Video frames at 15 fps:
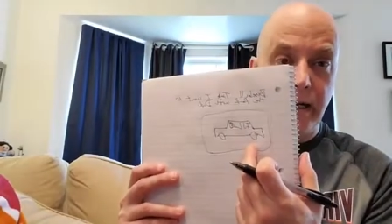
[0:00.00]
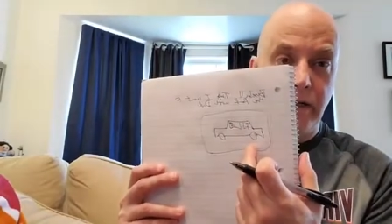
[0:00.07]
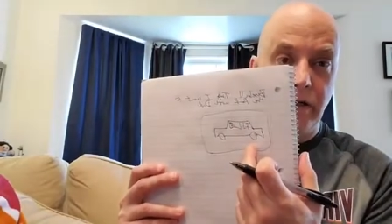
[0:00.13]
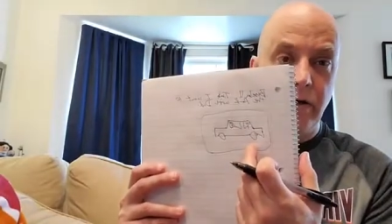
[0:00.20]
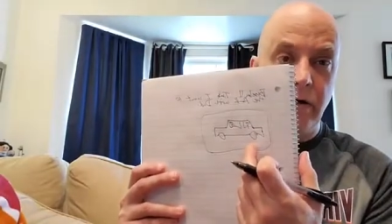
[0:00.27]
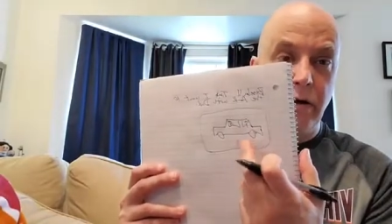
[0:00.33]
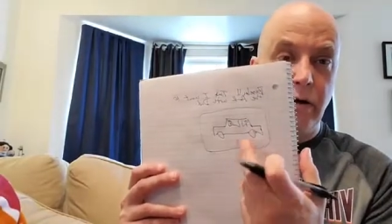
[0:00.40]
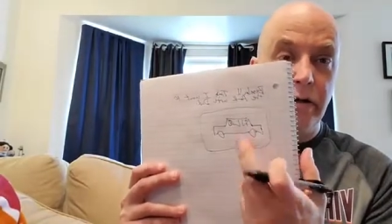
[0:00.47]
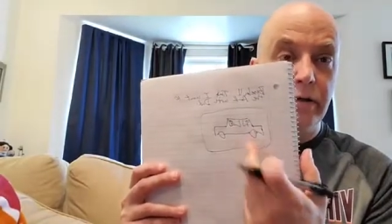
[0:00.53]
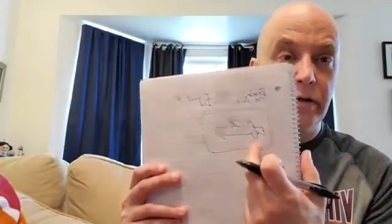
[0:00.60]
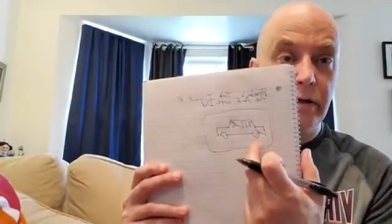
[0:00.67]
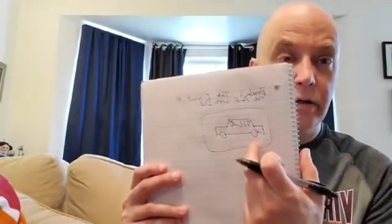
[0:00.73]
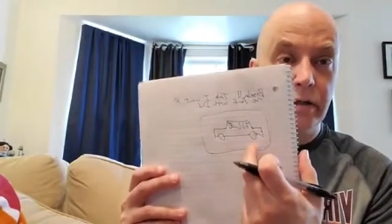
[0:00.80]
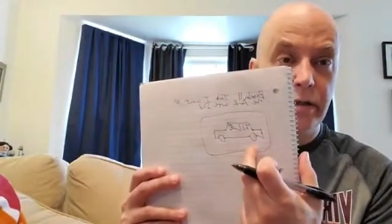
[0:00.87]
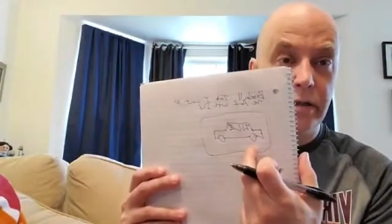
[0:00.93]
in a car
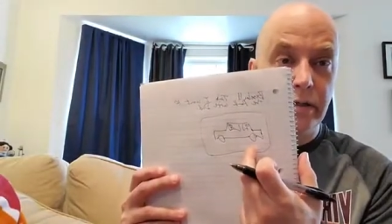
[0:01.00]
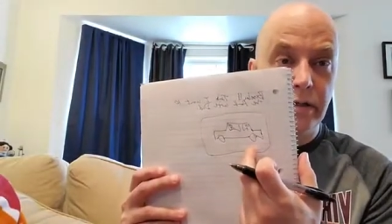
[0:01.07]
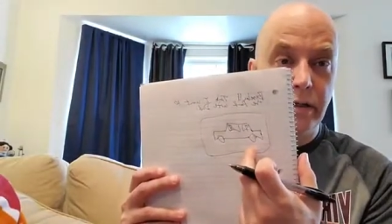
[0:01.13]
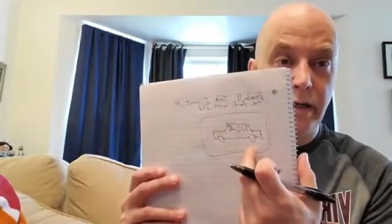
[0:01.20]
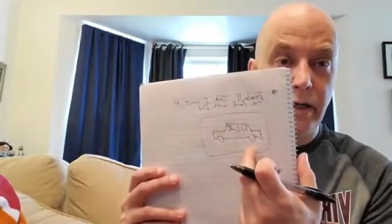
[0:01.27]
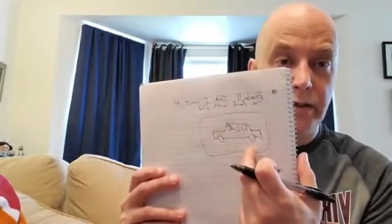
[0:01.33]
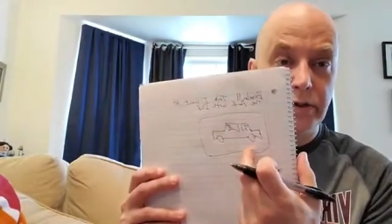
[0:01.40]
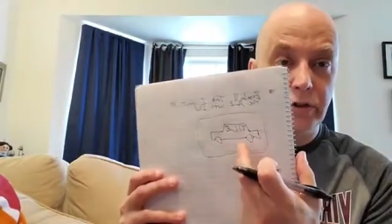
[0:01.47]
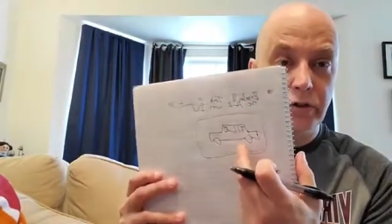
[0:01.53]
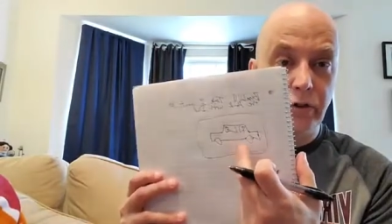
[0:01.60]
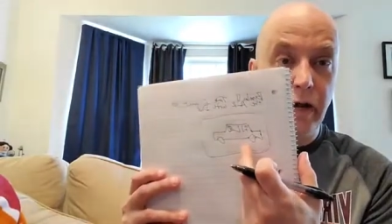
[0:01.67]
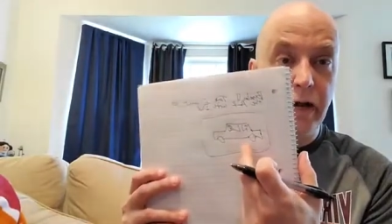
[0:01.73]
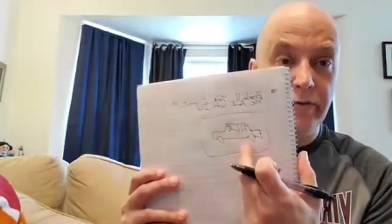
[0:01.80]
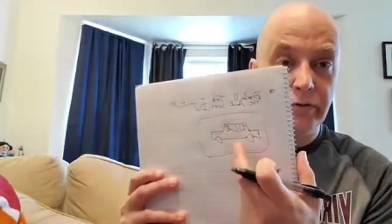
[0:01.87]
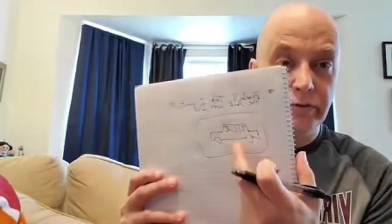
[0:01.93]
to
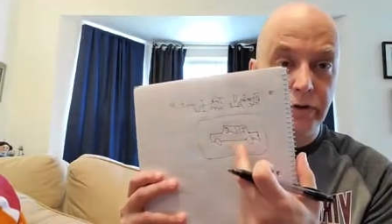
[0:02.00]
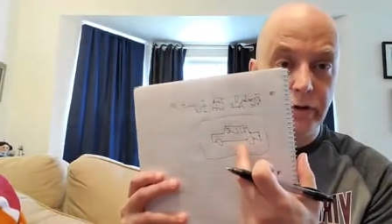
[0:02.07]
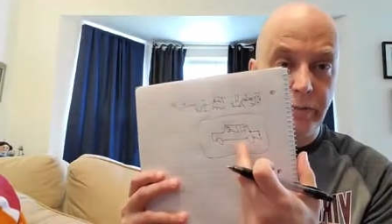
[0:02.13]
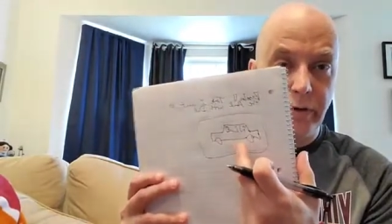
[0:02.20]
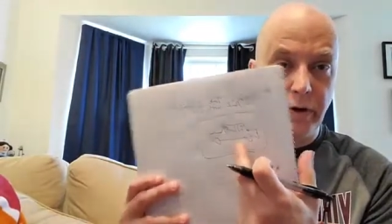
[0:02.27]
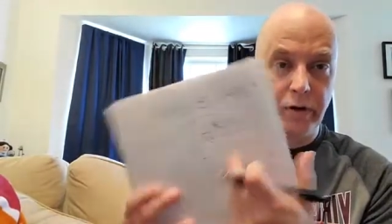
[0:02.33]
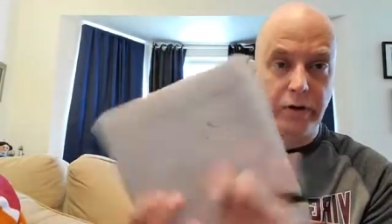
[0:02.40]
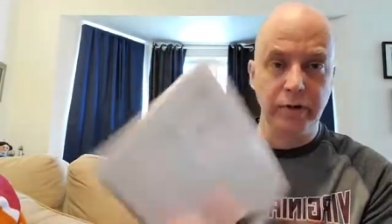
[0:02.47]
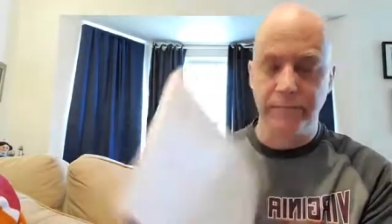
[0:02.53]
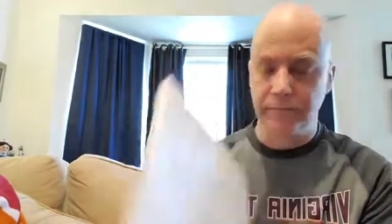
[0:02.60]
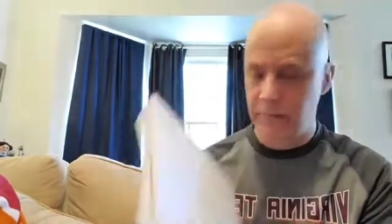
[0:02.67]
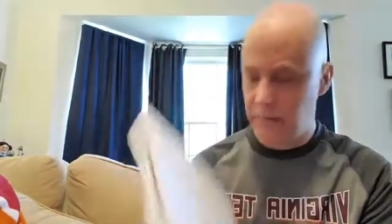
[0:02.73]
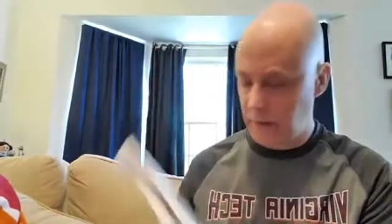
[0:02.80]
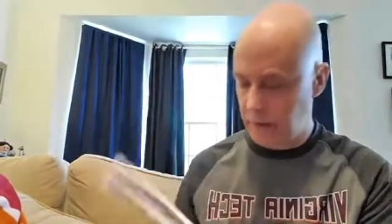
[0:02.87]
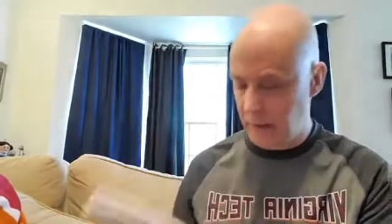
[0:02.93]
travel to the park,
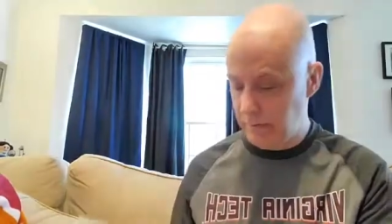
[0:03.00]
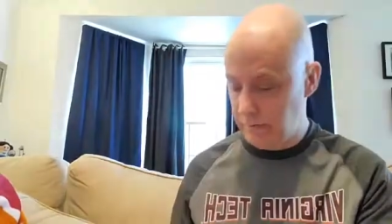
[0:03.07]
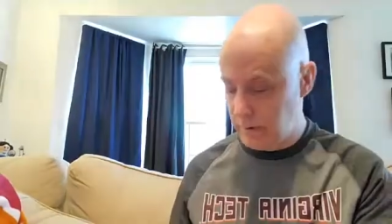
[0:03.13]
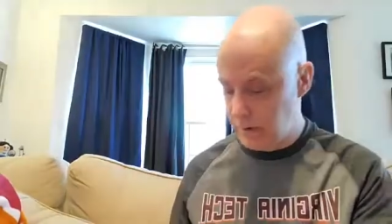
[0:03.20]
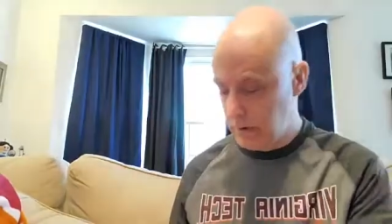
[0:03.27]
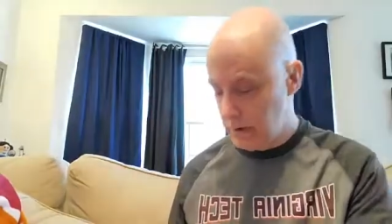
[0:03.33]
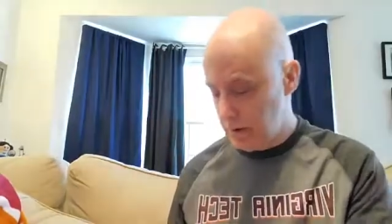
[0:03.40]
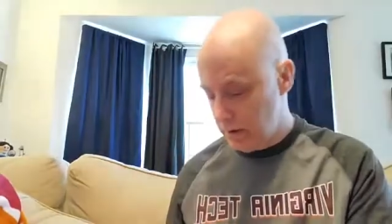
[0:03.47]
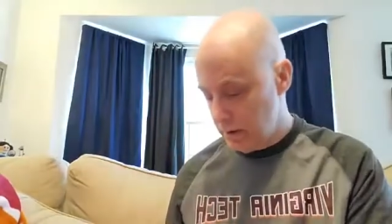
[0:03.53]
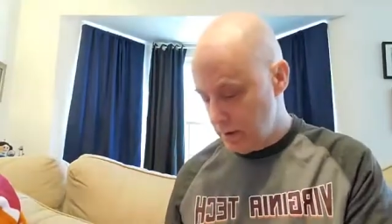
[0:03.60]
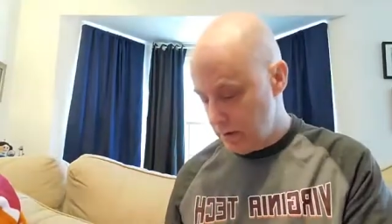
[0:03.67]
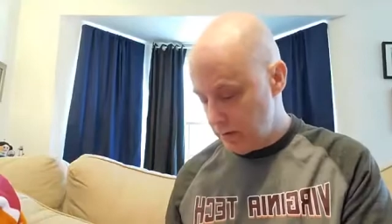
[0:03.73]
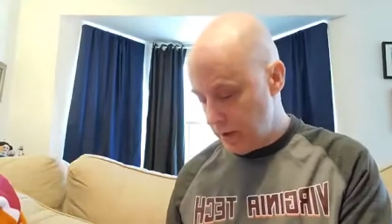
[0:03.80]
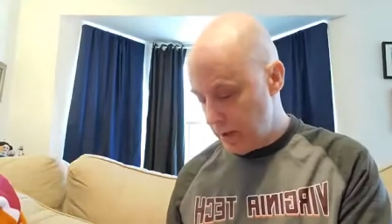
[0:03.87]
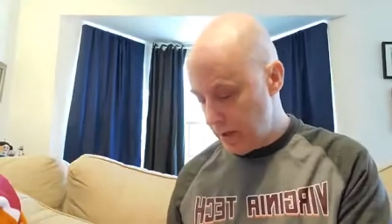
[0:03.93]
okay?
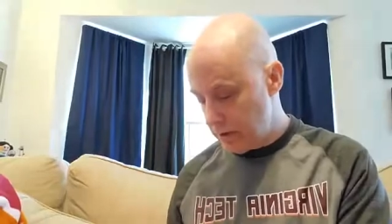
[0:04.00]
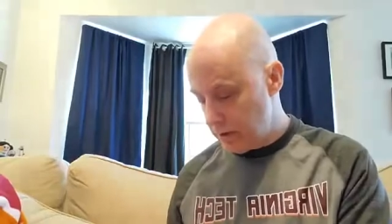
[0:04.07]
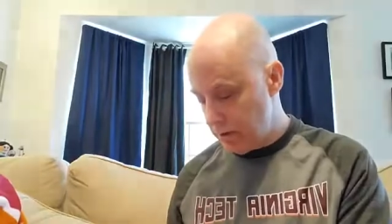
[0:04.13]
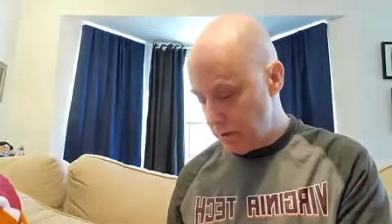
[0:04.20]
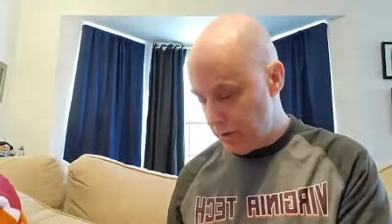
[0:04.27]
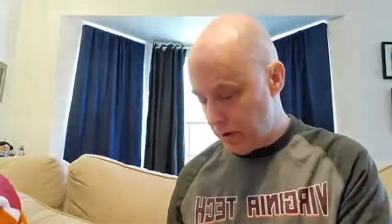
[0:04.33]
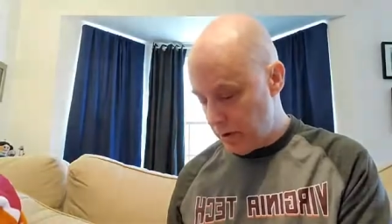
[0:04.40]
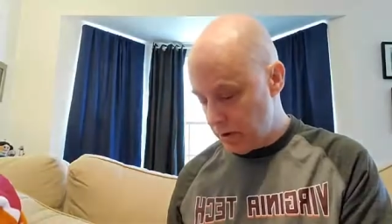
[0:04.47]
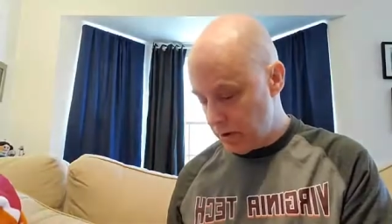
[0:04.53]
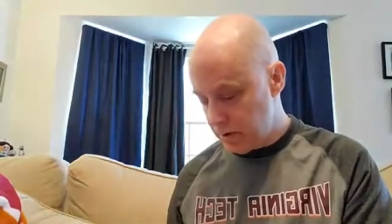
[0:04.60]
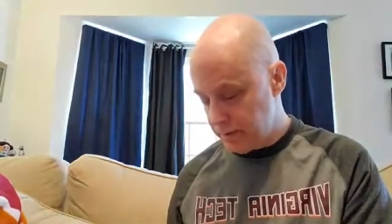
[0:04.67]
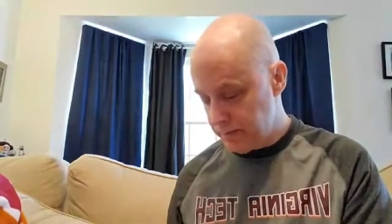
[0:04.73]
We got to the park,